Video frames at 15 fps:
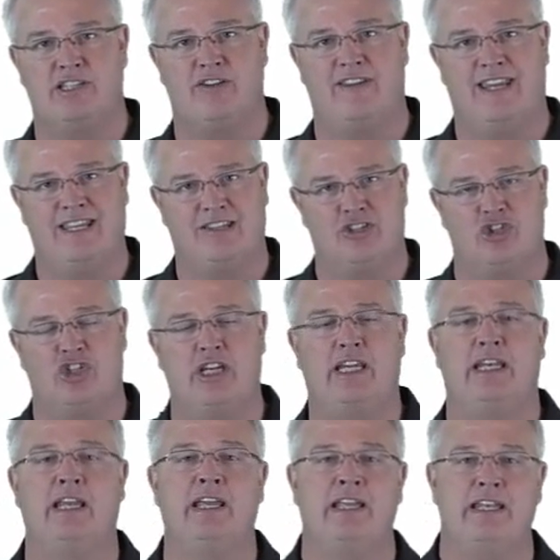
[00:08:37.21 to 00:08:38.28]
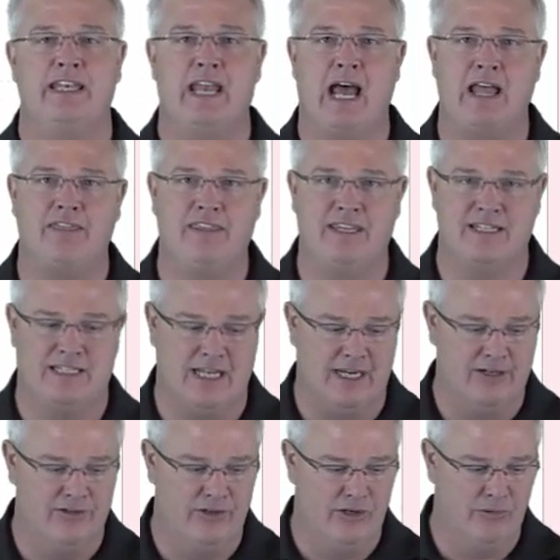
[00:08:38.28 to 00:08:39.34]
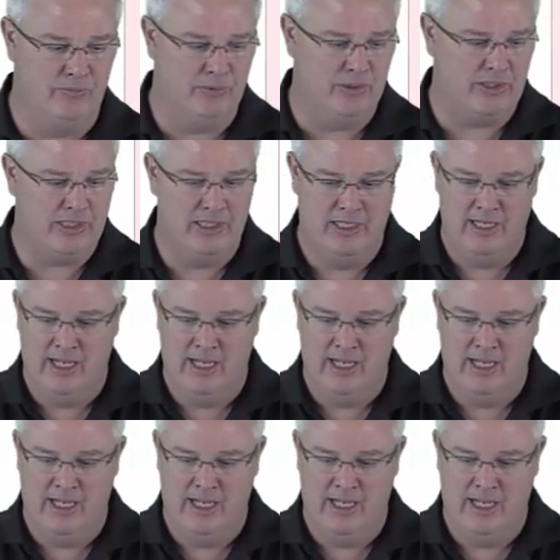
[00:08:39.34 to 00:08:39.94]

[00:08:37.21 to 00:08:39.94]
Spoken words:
so they get the sheet, not the entire notebook.